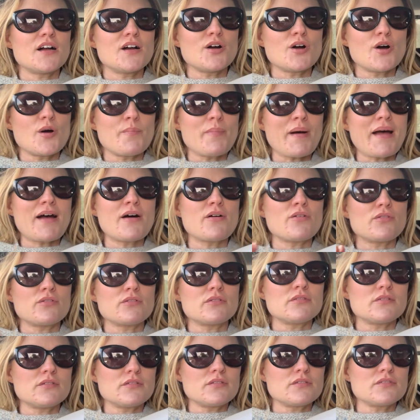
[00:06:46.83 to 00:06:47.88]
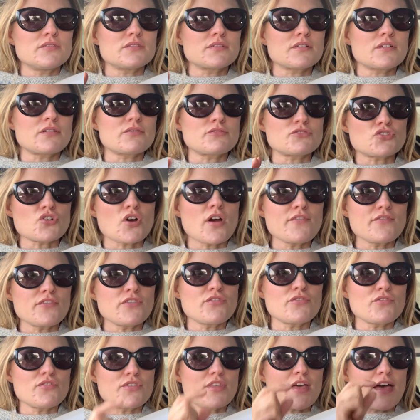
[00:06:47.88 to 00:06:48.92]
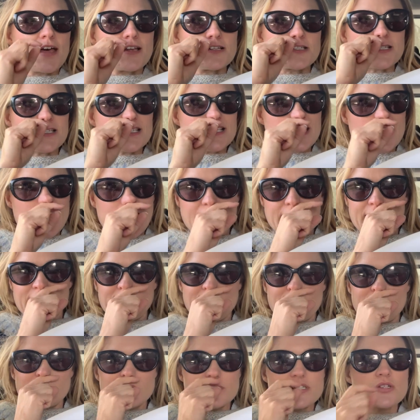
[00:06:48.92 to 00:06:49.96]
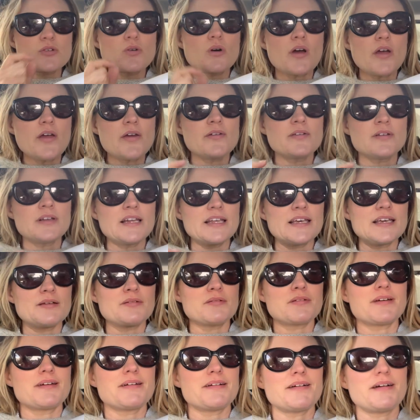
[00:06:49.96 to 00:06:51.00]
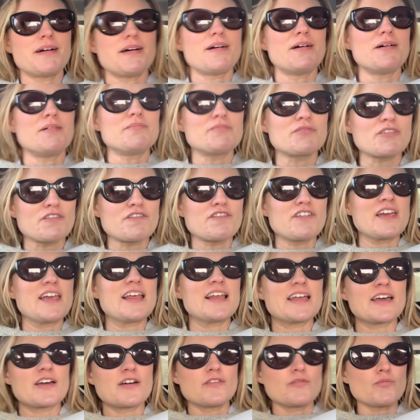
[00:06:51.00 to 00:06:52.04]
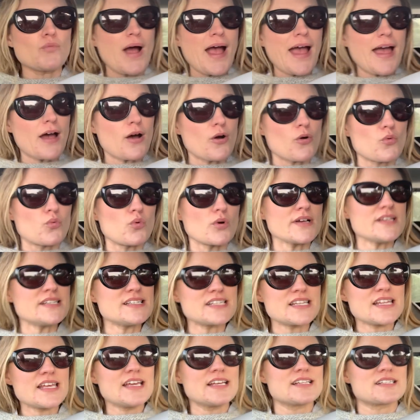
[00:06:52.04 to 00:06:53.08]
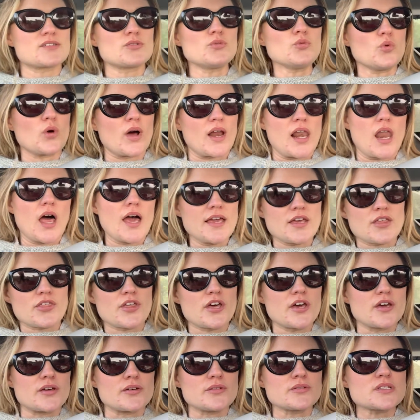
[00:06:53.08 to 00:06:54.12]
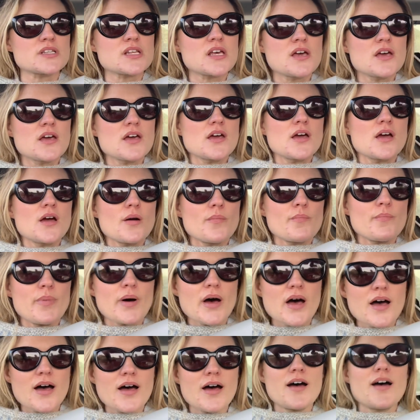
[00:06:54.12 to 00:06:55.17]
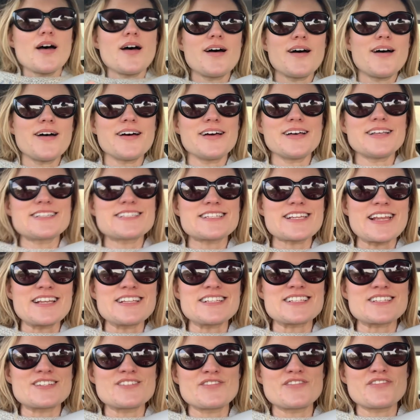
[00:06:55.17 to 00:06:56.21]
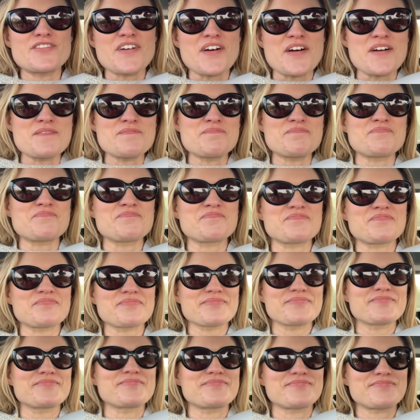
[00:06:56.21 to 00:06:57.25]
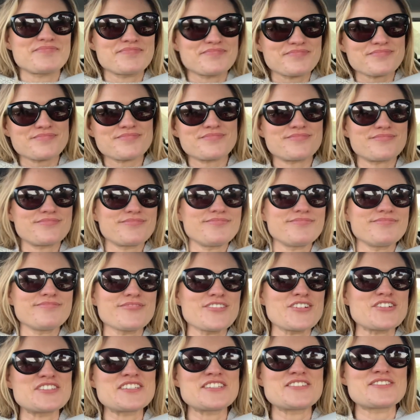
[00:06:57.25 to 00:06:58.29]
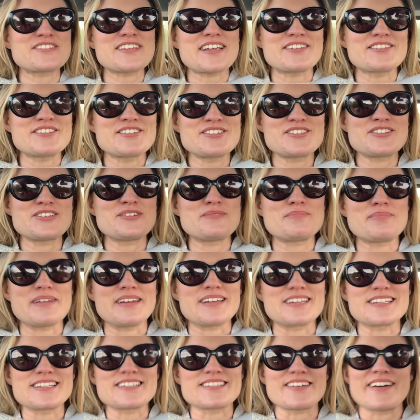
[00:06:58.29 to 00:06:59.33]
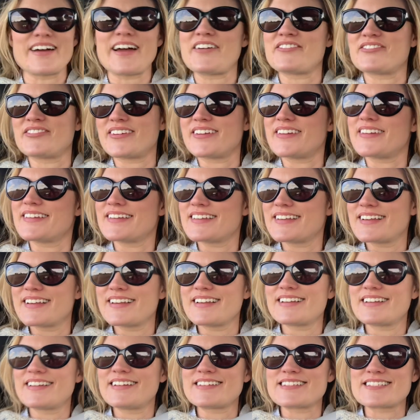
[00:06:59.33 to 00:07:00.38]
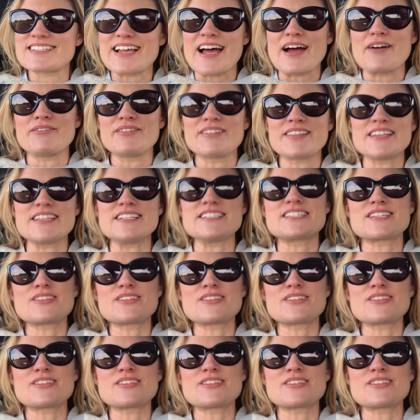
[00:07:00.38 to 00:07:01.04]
about driving through there just then was not only um, the feeling of, wow, what is this? And oh, I like those. But a sense of, um, this sounds stupid because I haven't sat with these